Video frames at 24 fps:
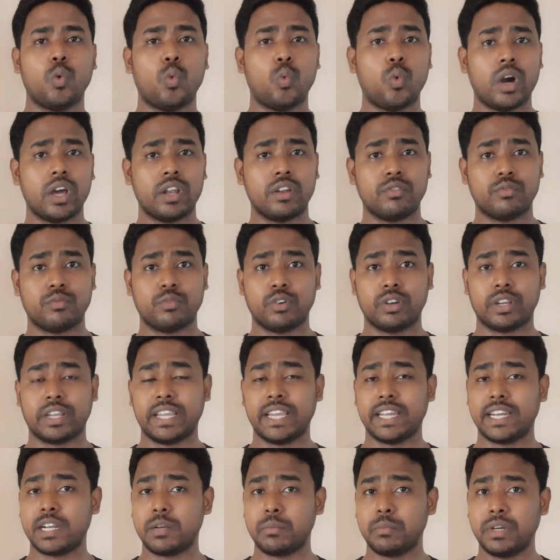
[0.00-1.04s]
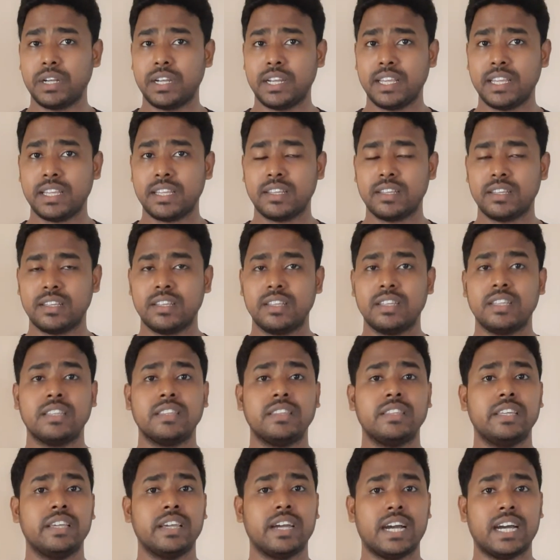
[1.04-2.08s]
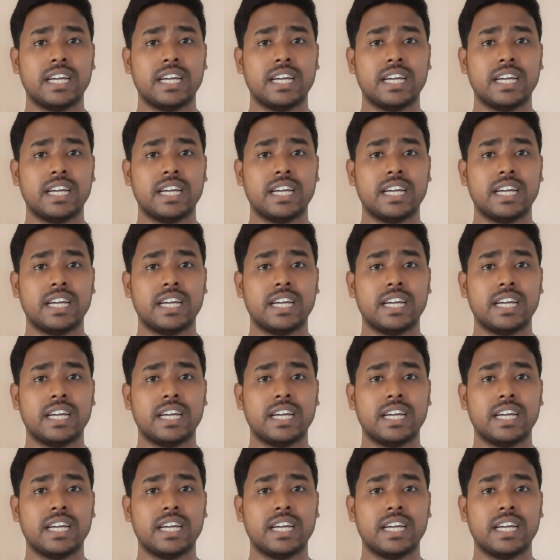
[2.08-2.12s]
One for career building, the